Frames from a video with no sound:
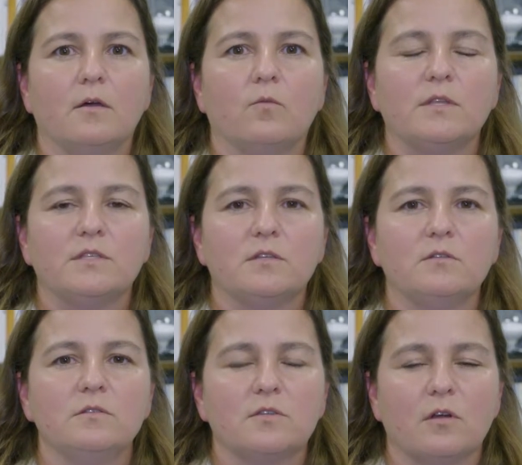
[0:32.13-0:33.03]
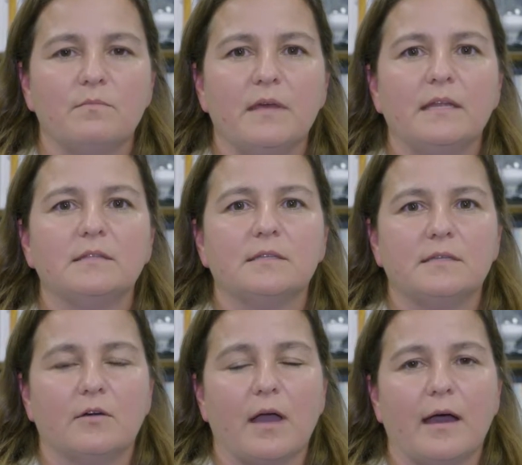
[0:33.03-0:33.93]
When students are admitted to
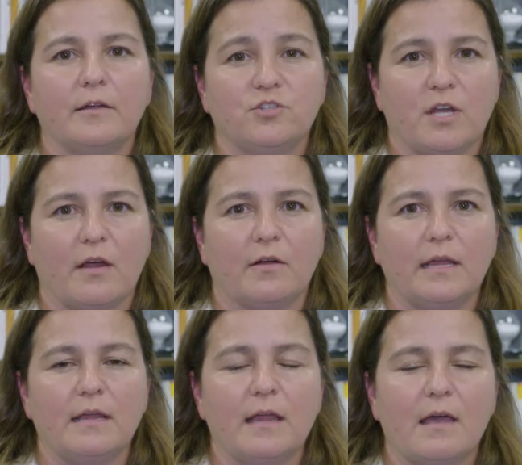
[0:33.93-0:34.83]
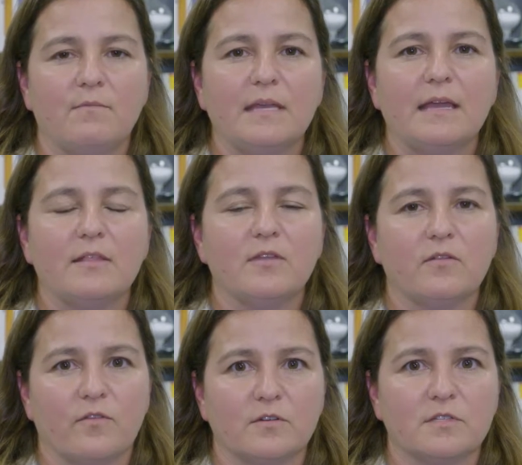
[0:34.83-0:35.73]
Delgado Charity and begin
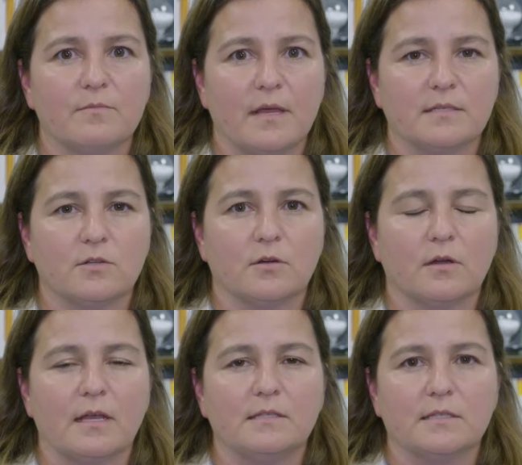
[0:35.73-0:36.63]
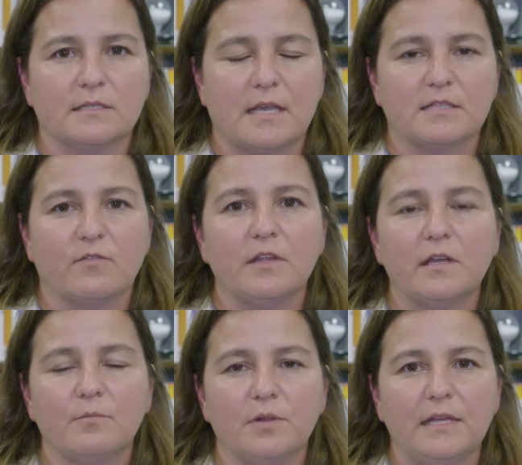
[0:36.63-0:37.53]
their first semester and successfully
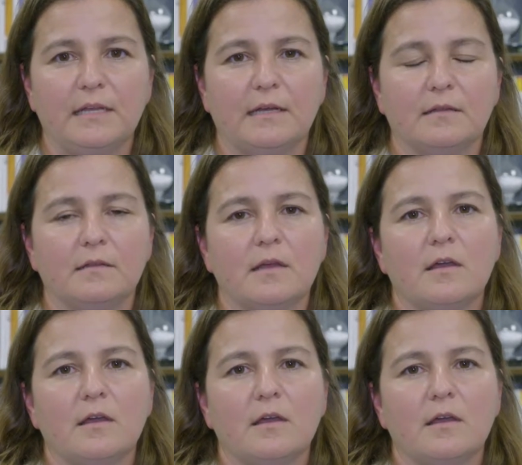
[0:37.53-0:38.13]
complete it,